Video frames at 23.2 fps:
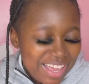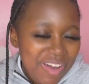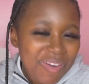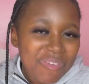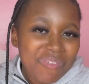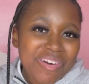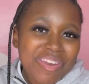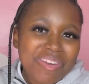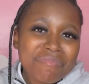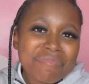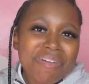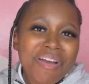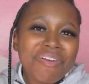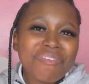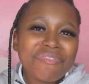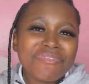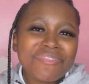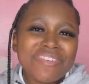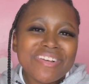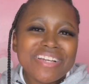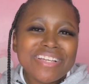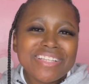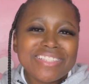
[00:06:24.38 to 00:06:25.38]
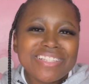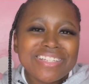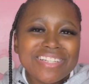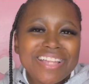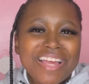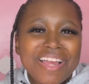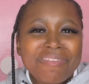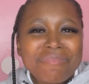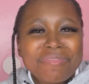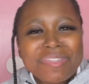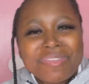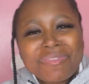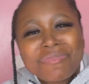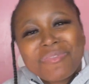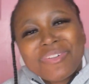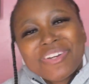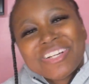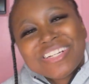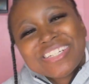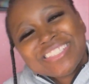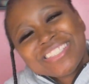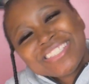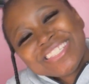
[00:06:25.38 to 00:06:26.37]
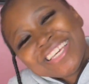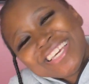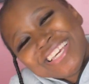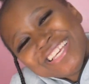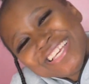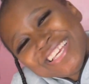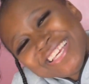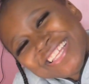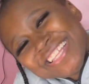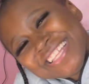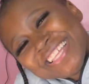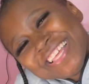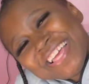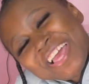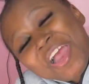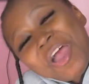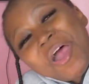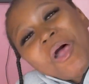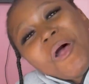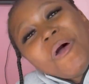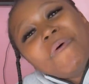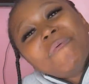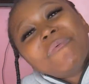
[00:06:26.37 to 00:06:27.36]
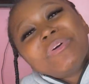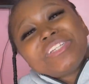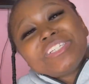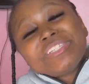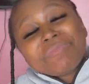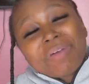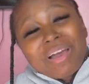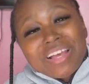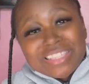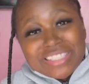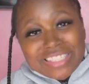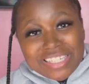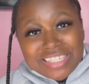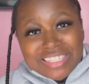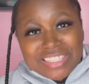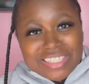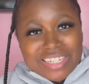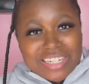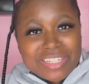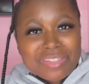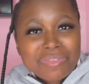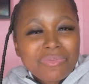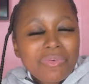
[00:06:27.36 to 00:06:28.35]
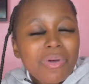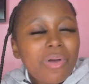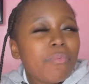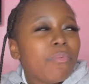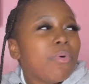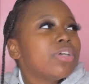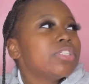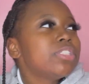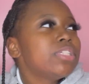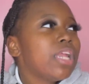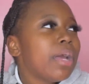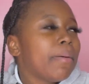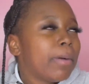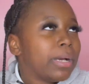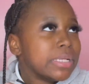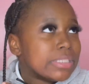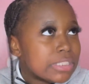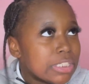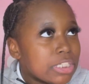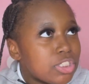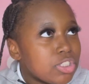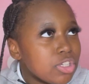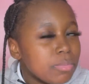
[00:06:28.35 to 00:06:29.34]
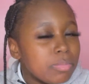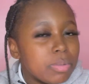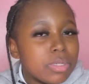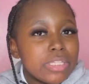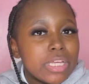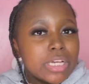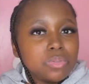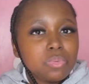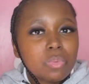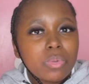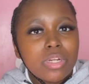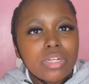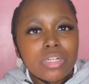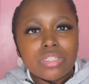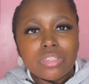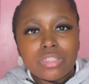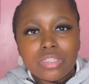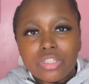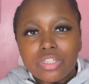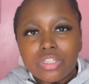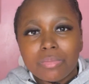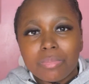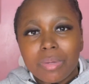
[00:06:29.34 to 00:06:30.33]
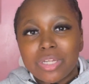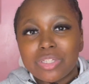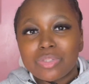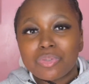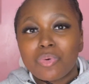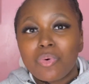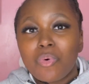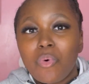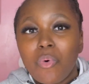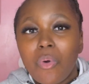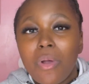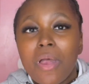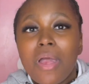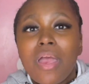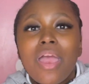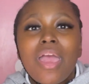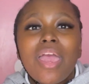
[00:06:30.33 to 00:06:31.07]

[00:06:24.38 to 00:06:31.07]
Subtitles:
one of my friends looked like Ms. Wilkinson, which is my teacher. Well, she's not my teacher, but that's one of the teachers in my school.